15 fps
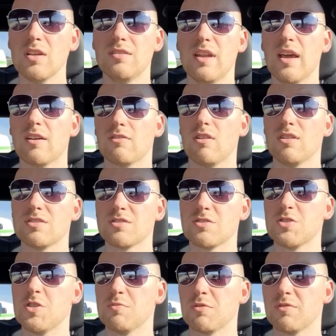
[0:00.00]
Necrons are
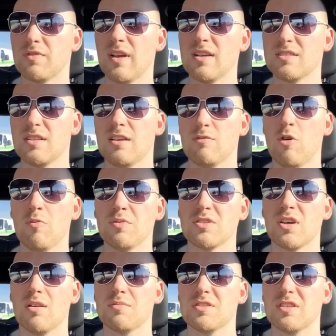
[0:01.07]
super fast. They have open
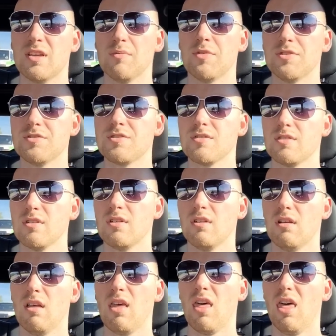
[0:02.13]
top skimmers.
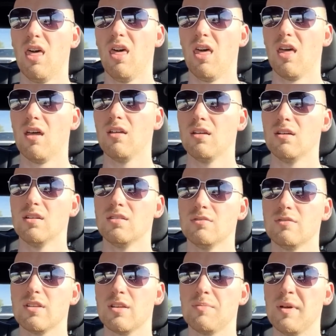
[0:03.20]
Ugh.
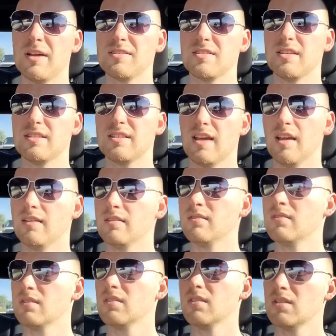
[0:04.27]
The capacity
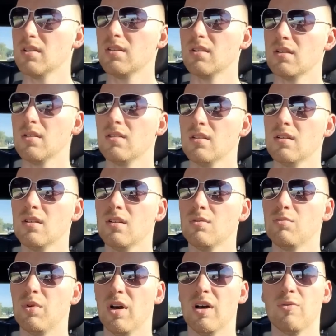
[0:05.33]

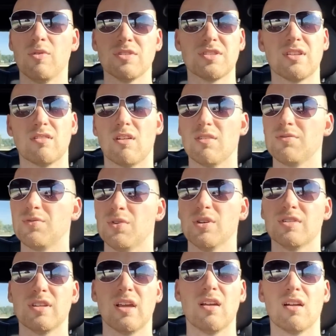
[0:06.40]
10. But once they're on
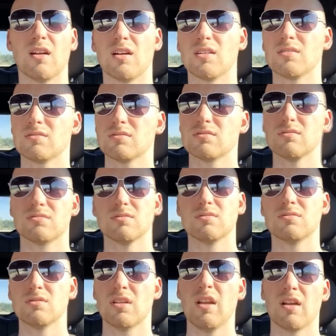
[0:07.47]
foot, they are
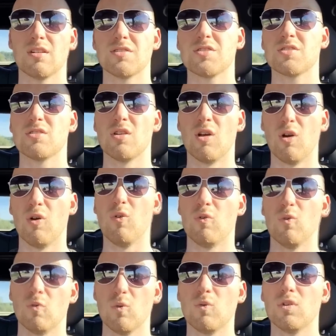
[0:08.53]
slow.
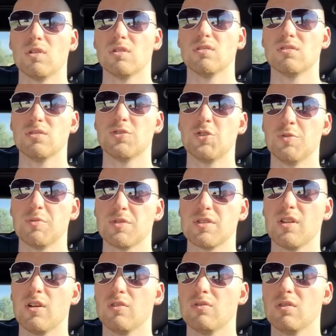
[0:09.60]
Super
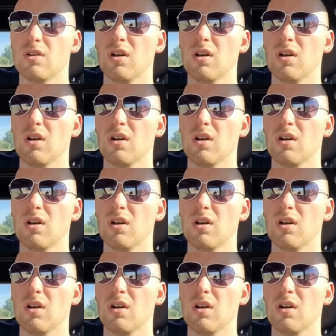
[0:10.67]
slow.